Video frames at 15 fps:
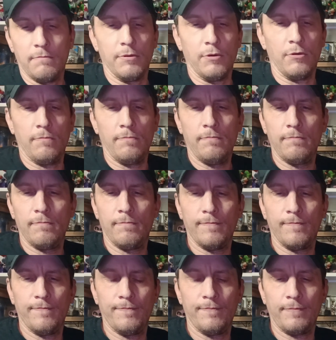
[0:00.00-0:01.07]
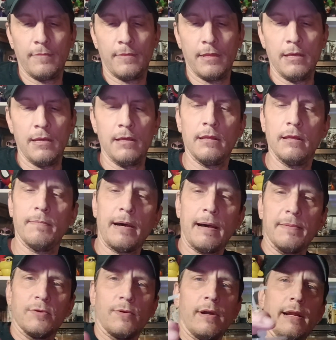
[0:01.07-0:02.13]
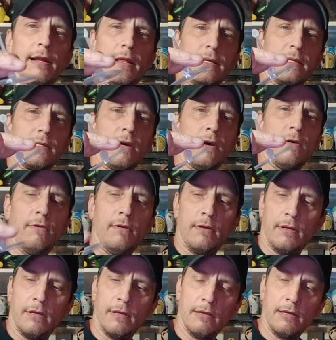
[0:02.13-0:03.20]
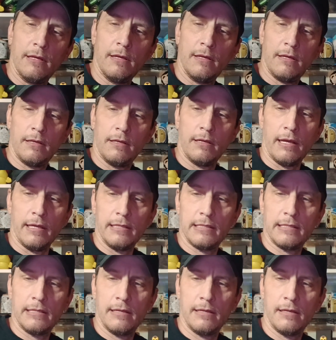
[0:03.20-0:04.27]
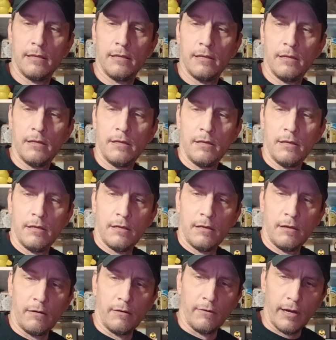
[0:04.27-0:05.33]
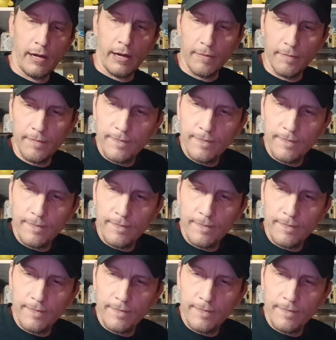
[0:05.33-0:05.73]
boom, pops right in like so. Nice. All right.